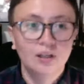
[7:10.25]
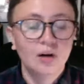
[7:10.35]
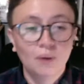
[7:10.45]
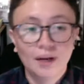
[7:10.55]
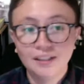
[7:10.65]

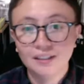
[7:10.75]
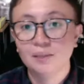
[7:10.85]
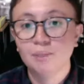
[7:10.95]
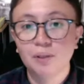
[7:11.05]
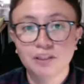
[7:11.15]
Why is it
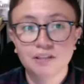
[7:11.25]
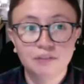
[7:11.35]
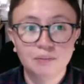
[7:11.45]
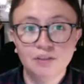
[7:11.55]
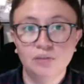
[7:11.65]
important for
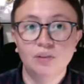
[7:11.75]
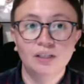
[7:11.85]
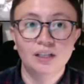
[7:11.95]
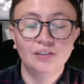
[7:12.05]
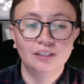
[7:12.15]
me to
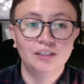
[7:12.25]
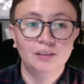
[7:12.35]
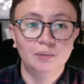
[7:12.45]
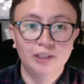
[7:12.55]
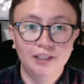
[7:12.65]
work out in the
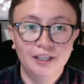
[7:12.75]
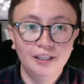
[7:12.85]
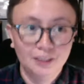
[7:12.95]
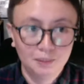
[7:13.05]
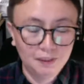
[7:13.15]

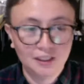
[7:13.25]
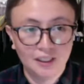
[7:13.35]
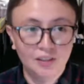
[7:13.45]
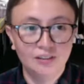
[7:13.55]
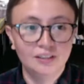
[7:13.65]
morning, especially
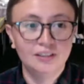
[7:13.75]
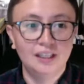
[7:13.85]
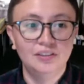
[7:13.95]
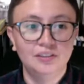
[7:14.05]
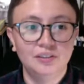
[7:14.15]
on the
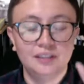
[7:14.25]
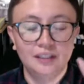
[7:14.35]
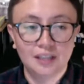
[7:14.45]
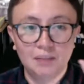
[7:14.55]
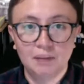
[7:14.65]
schedules
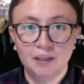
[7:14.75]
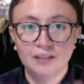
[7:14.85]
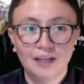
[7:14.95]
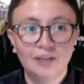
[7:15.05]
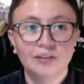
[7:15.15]
that I plot
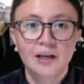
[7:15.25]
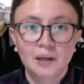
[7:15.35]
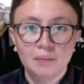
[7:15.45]
out?